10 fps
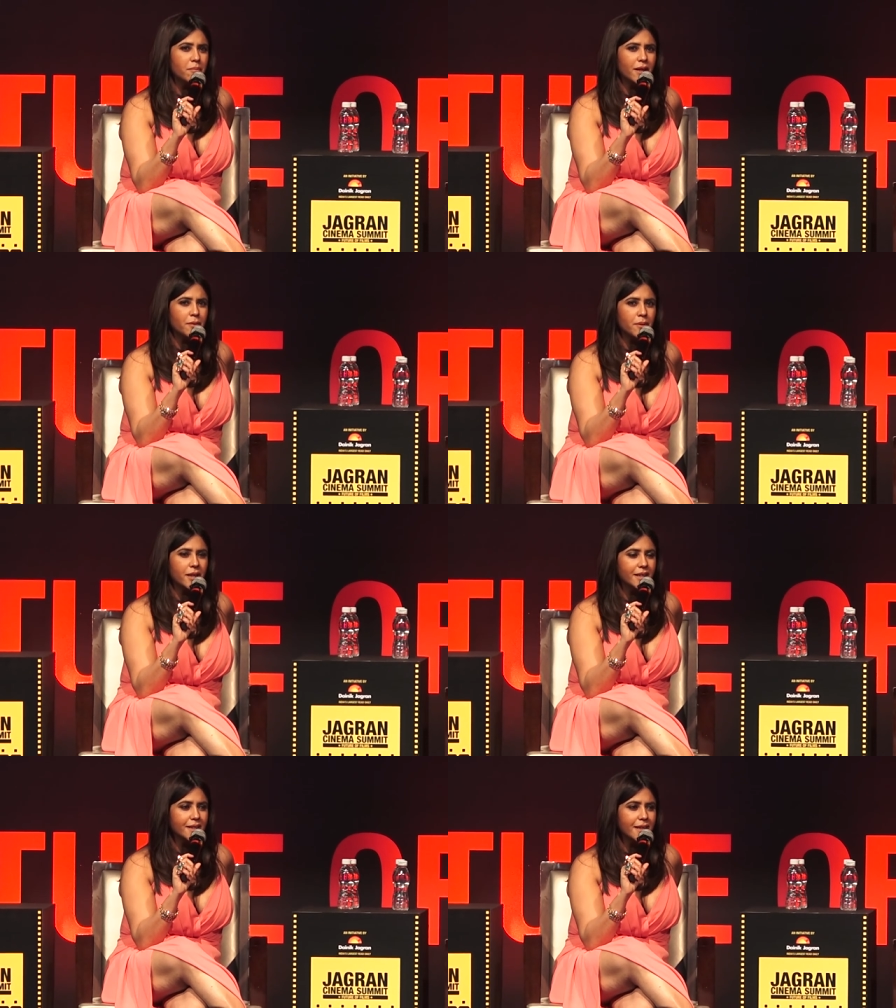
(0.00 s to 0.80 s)
But I don't want
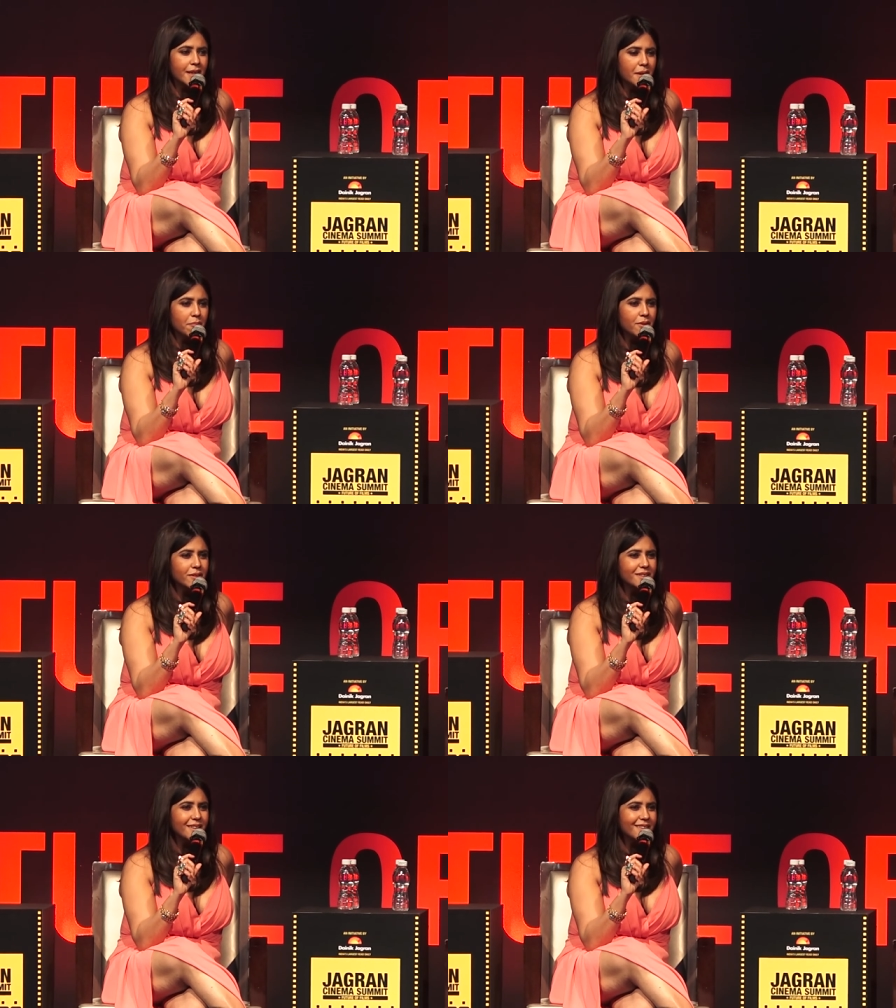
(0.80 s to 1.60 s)
to take their name
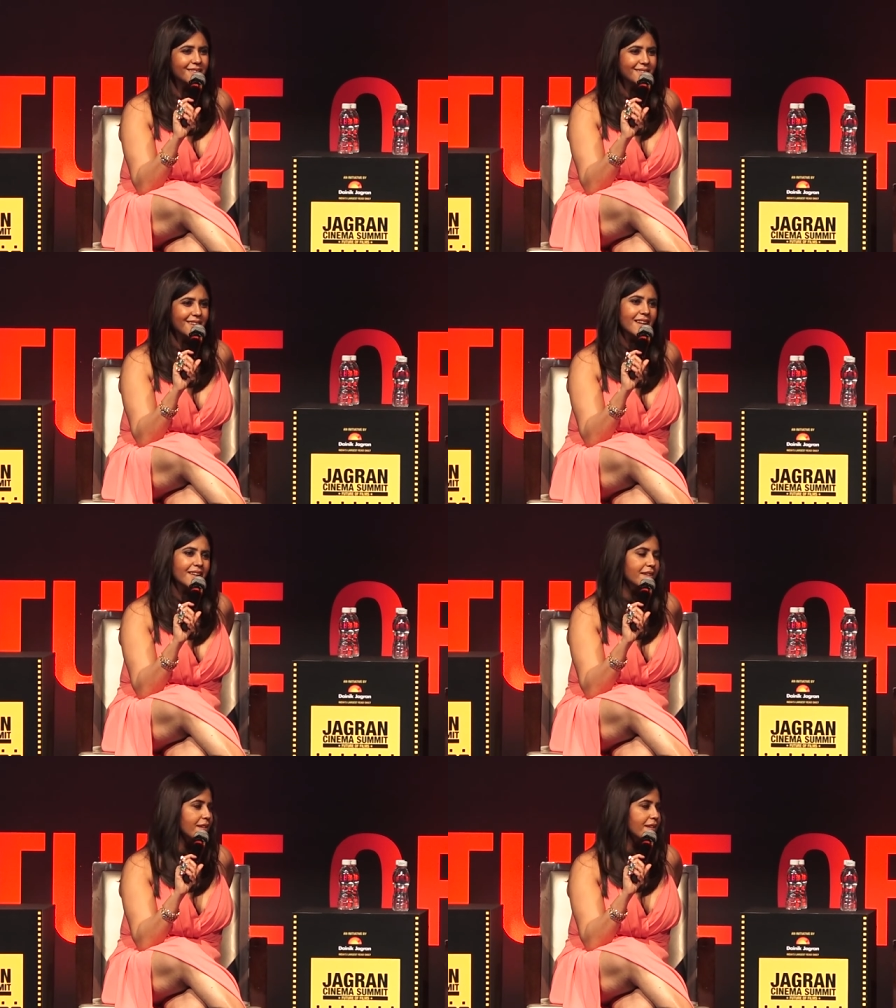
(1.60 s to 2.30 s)
because then it's like